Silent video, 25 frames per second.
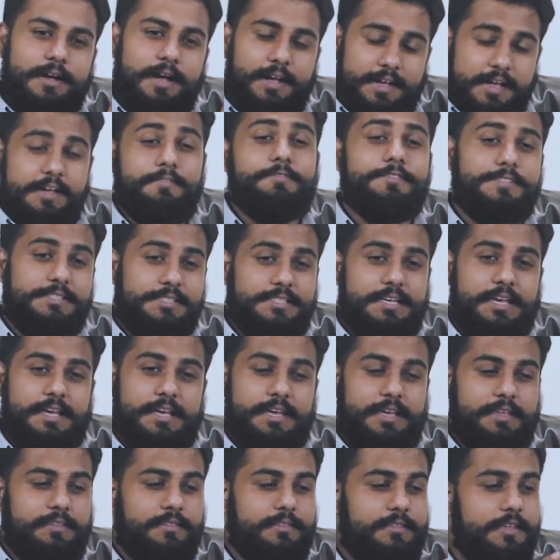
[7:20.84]
I have to
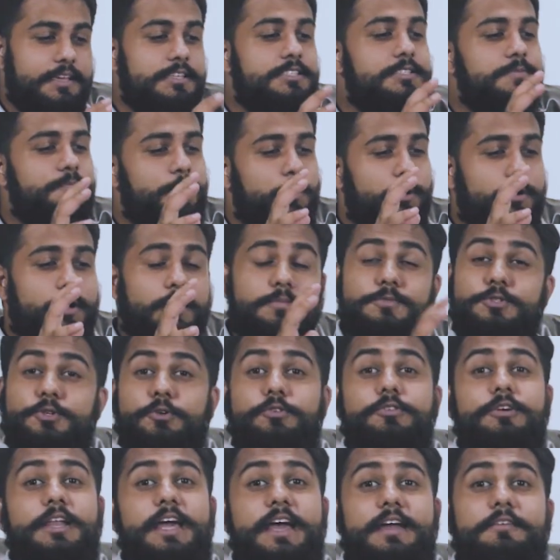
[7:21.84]
say, this book I'm
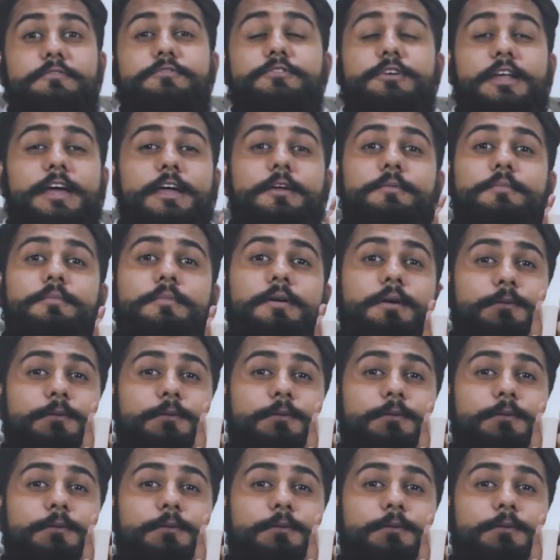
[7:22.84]
so glad for, like,